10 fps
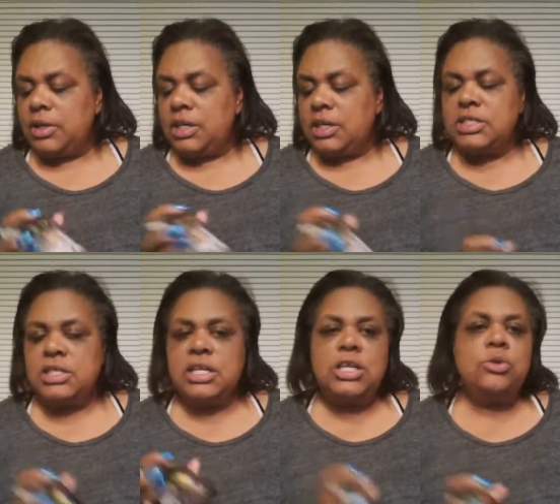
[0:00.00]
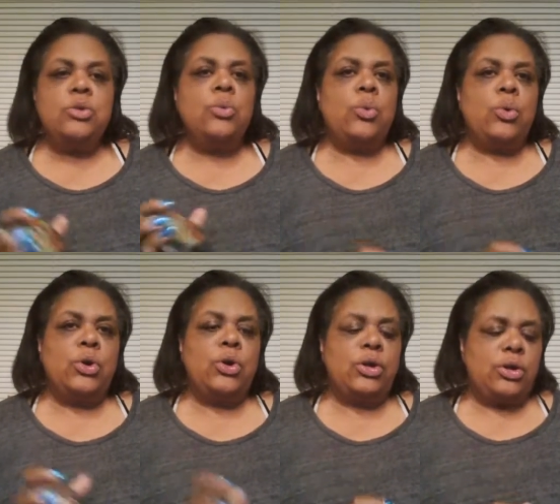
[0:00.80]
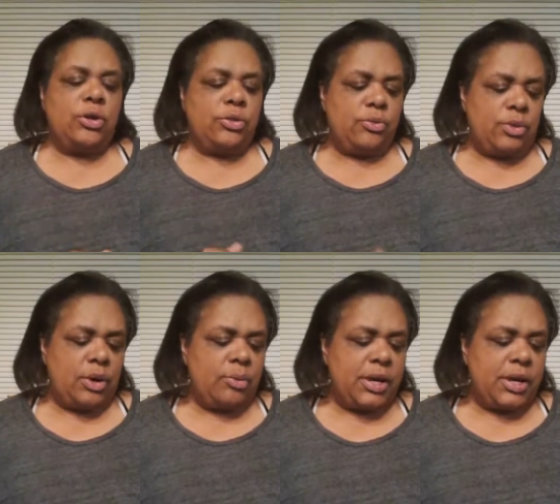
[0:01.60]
continue to work throughout.